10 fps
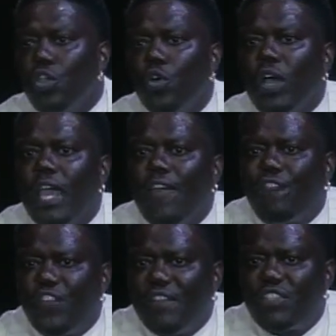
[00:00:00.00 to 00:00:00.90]
You hear
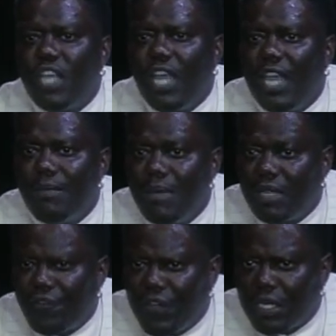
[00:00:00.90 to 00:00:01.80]
15
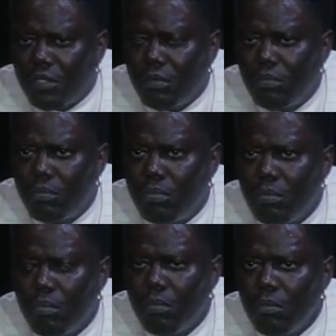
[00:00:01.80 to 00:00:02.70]
motherfuckers
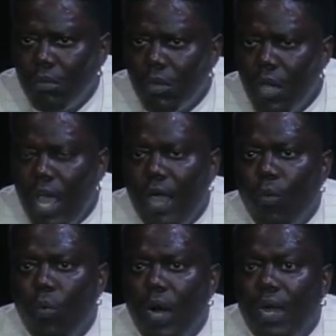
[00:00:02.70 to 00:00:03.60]

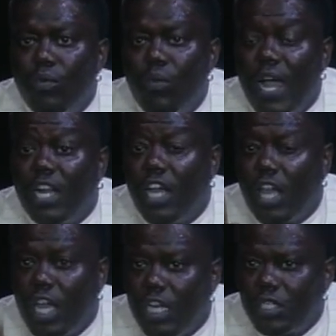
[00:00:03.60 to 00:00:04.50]
and one regular
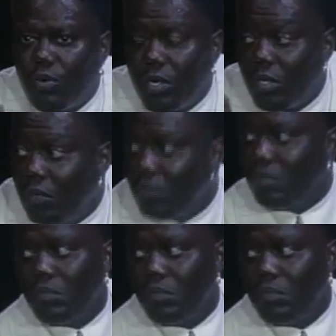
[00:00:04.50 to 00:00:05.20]
English word.